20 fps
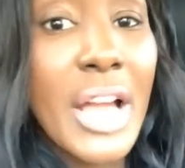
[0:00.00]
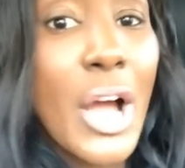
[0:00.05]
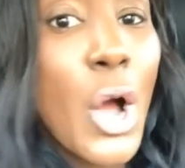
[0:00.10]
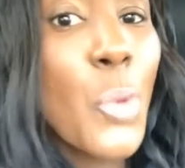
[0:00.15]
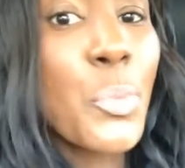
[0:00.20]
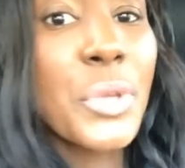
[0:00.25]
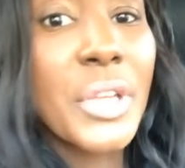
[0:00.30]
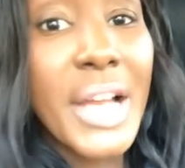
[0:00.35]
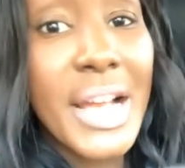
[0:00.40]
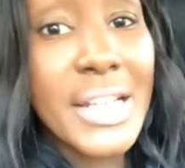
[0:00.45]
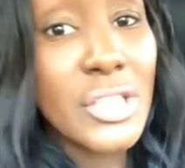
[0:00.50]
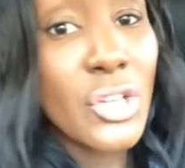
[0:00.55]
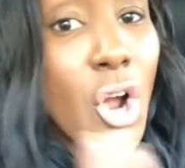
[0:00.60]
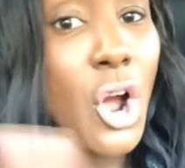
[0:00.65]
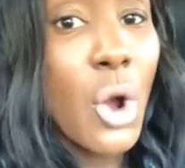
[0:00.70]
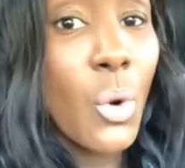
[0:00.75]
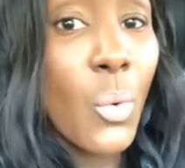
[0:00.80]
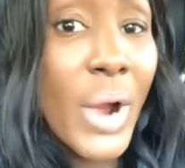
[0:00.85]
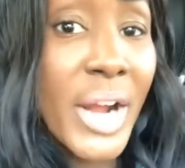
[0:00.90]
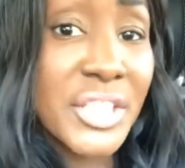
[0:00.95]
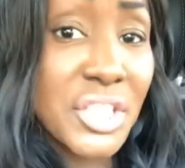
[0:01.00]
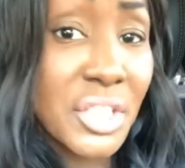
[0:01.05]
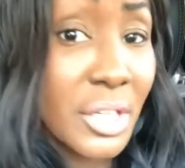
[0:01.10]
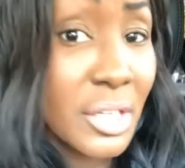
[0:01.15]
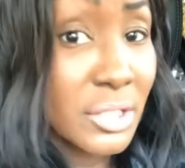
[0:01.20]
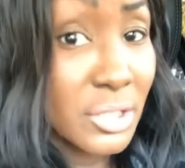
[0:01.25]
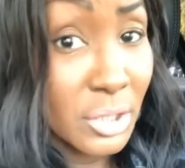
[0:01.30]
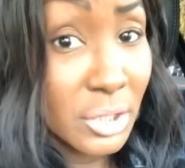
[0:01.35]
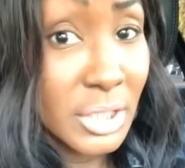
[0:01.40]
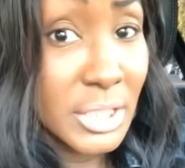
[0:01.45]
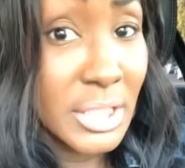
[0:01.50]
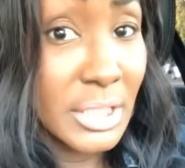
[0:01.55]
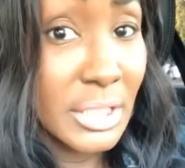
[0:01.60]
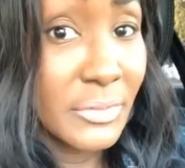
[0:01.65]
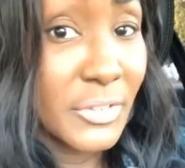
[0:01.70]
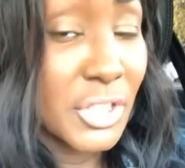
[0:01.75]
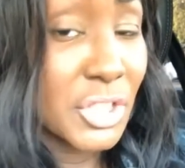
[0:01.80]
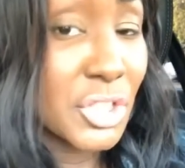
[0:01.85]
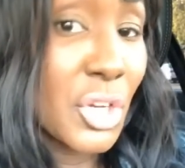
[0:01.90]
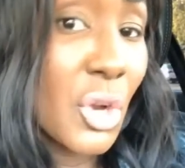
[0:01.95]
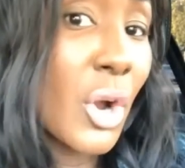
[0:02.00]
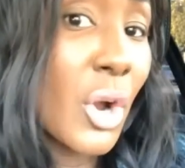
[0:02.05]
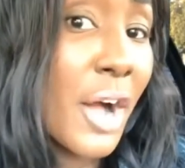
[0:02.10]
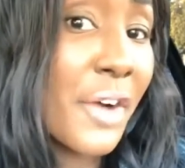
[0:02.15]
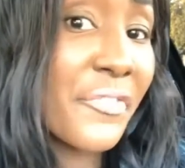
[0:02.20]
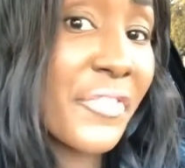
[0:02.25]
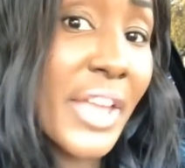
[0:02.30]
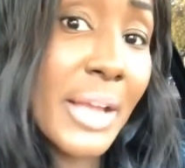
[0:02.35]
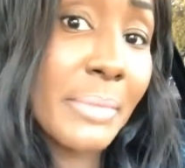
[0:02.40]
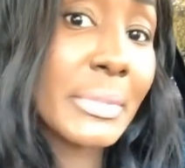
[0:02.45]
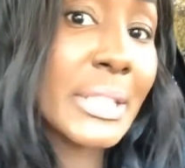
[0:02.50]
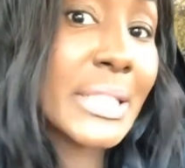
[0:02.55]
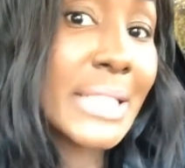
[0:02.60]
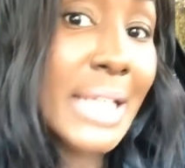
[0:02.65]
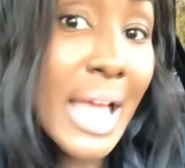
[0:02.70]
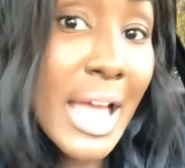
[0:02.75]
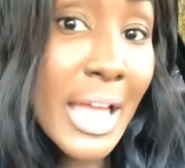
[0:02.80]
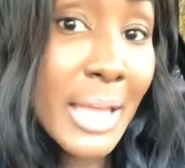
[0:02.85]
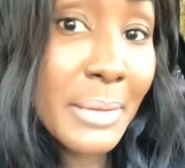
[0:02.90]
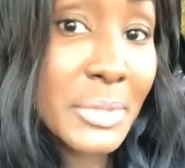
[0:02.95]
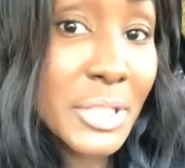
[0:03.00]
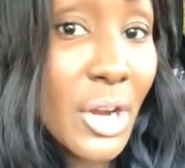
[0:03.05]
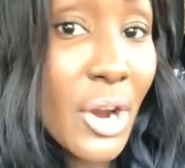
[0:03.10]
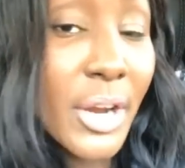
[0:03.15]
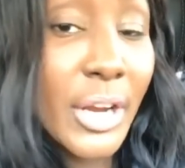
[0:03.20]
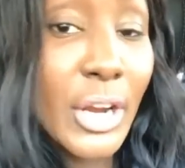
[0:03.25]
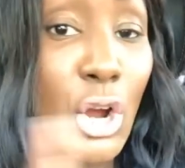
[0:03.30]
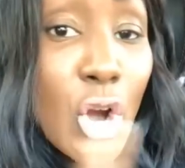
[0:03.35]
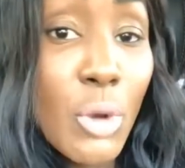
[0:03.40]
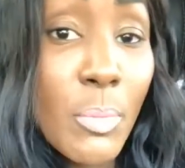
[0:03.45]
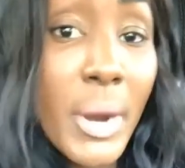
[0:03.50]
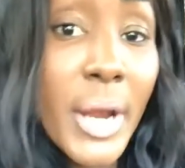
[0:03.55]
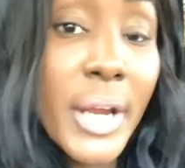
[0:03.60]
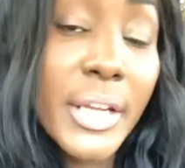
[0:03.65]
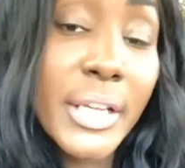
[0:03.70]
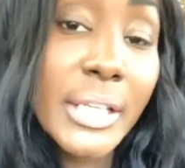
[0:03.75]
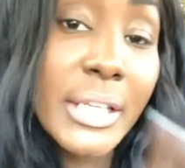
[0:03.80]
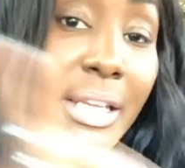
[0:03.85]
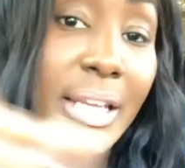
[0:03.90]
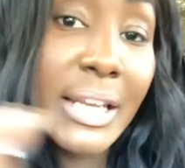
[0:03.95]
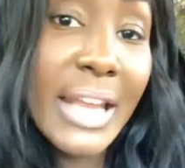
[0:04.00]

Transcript: I hope you guys are all watching us on the TV show called Family Time, starring Omar Gooding and